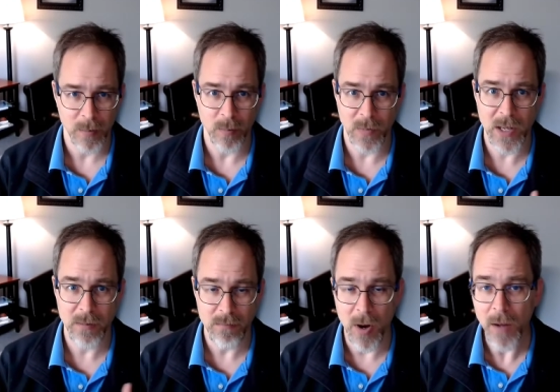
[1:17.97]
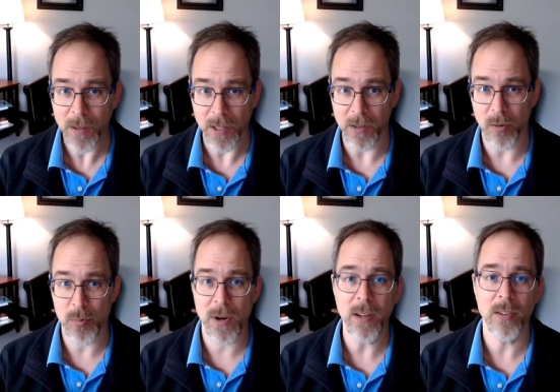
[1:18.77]
And they often can
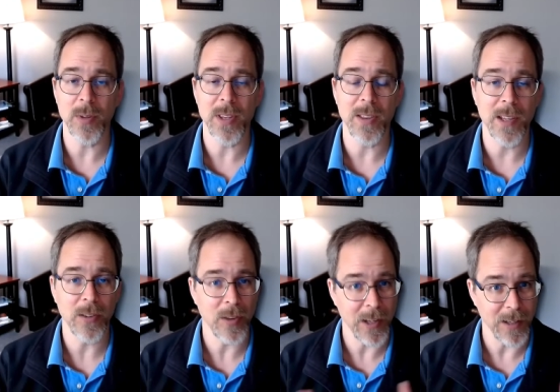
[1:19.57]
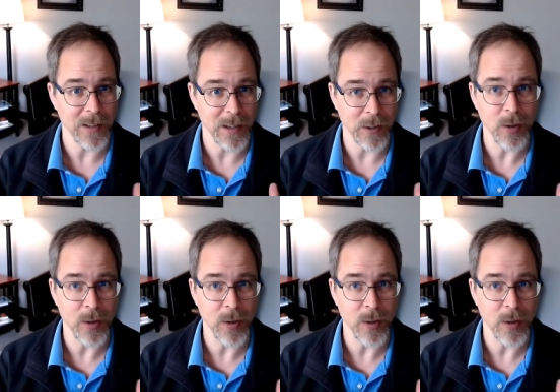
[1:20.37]
surprise you with the things that they can tell you.